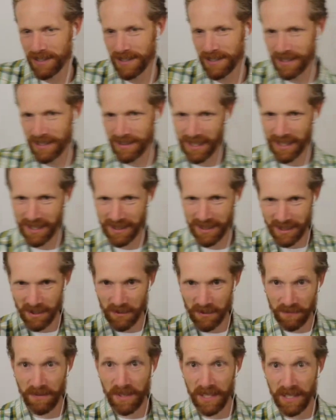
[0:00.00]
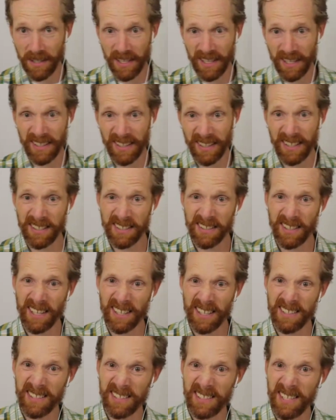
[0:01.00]
It's like this feeling that it's like
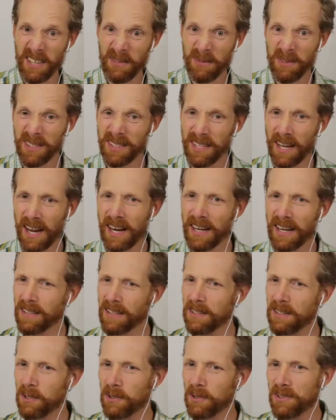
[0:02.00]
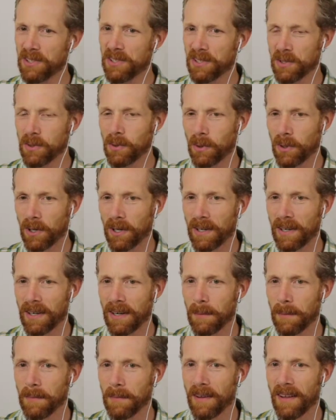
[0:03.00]
stiff and tight and a little sore. And
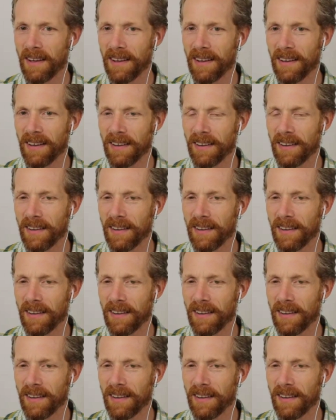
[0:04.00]
I'm like,